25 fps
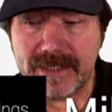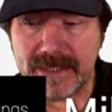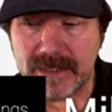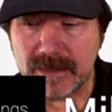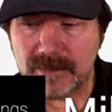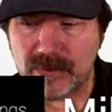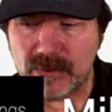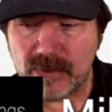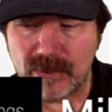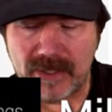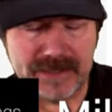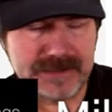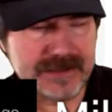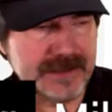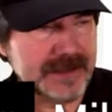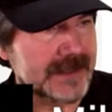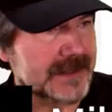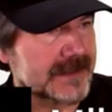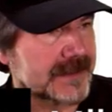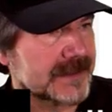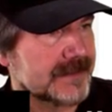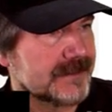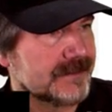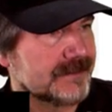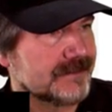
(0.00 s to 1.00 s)
process.
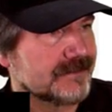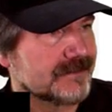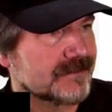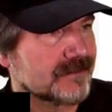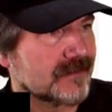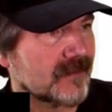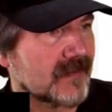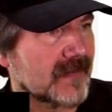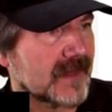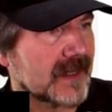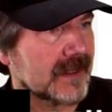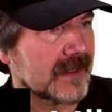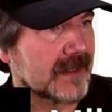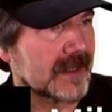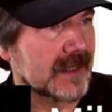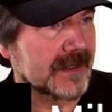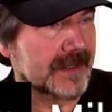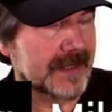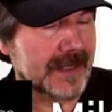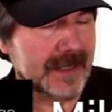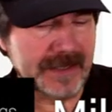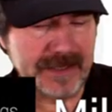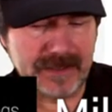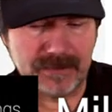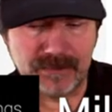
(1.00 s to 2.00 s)
Uh, now
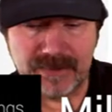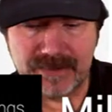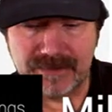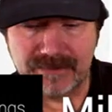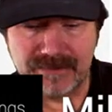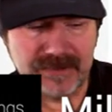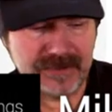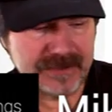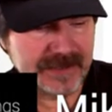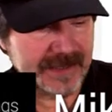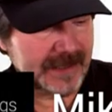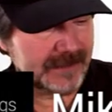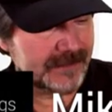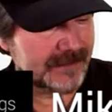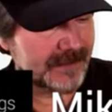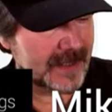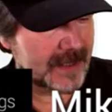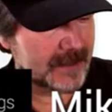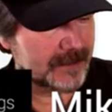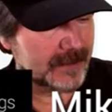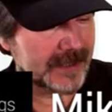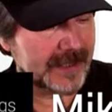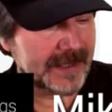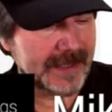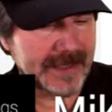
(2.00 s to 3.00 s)
that we looked at
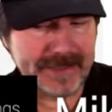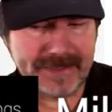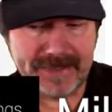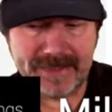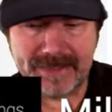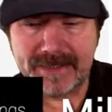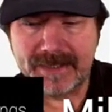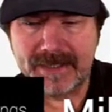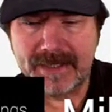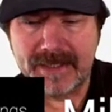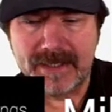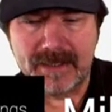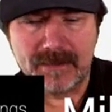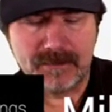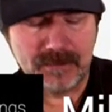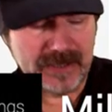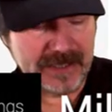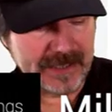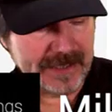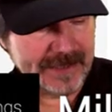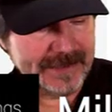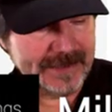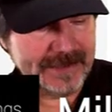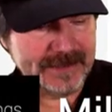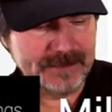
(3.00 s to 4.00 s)
fabricating, but I
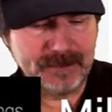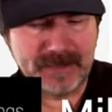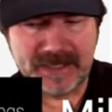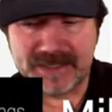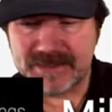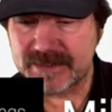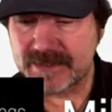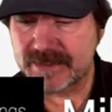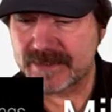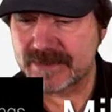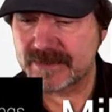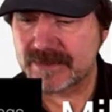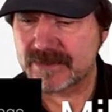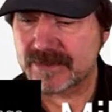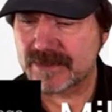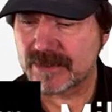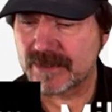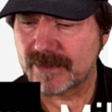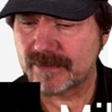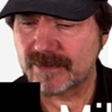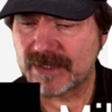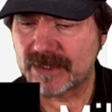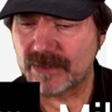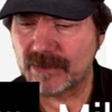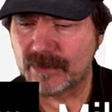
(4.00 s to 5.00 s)
did mention, so let me
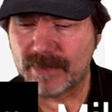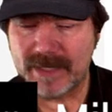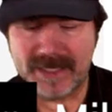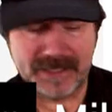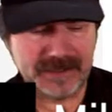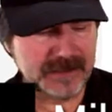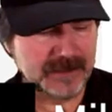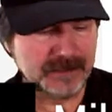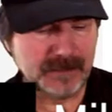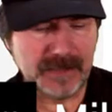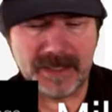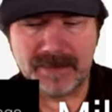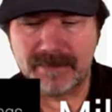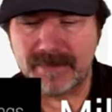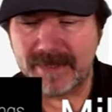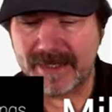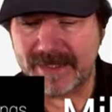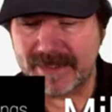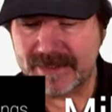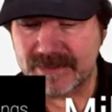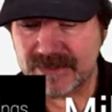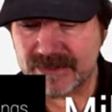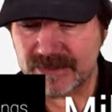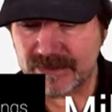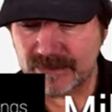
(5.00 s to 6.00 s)
go back to my main
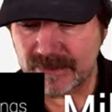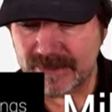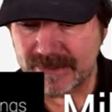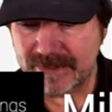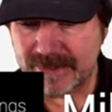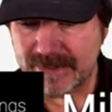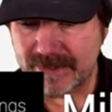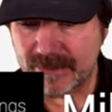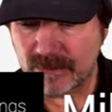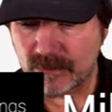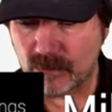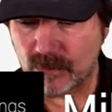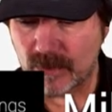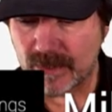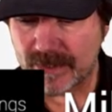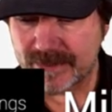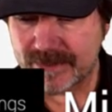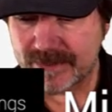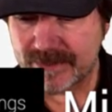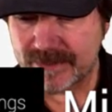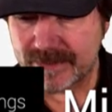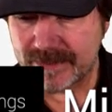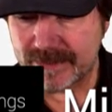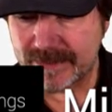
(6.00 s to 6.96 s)
screen here, what uh,